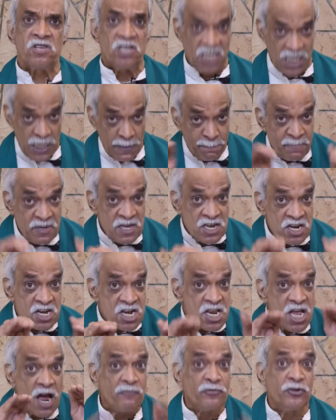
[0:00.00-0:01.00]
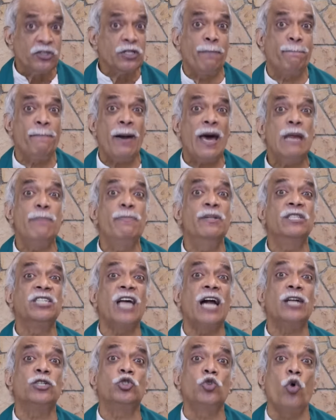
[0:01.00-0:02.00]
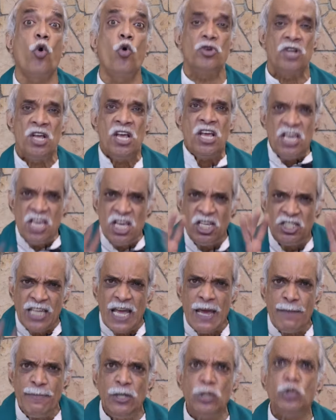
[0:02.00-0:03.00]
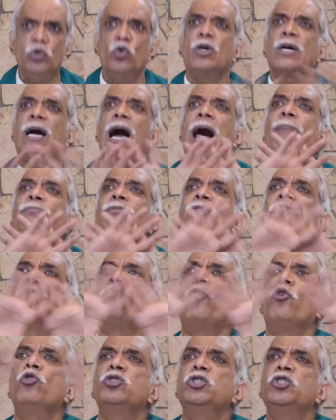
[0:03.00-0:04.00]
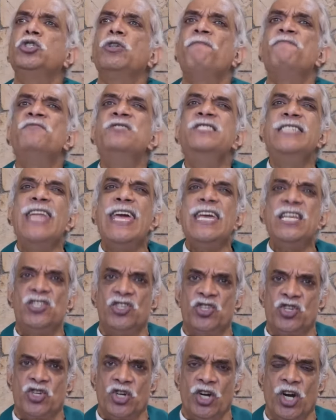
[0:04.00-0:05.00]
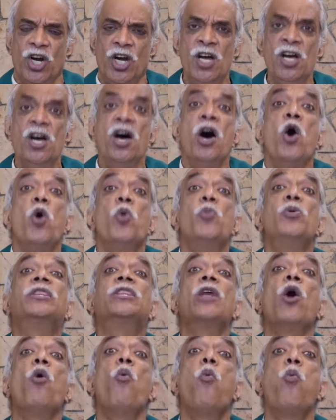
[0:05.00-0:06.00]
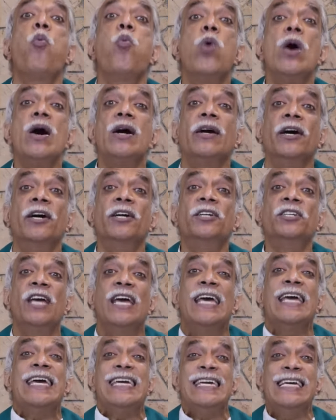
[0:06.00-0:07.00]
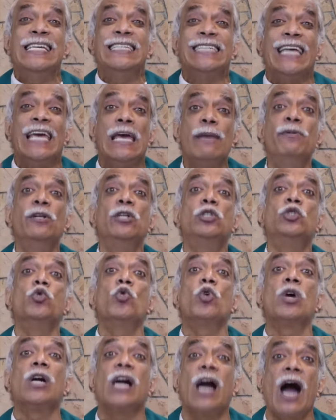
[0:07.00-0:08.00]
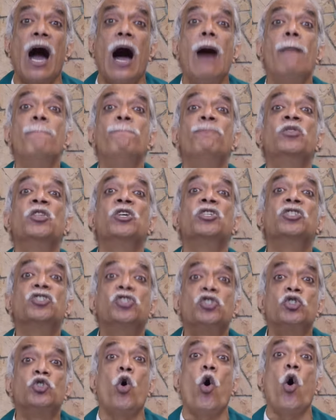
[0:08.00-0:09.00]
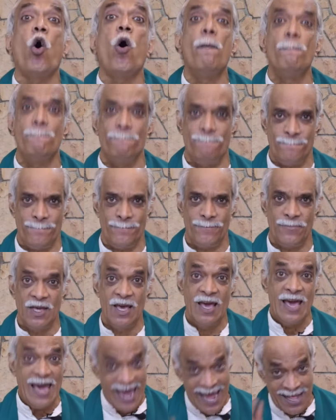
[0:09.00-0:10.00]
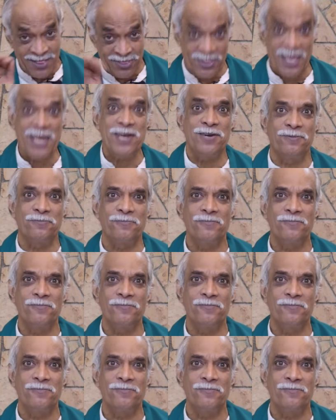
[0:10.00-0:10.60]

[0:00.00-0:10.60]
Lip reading: Immediately after the parables are told, he is able to calm the forces of nature. With a word, he is able to calm the storm. And then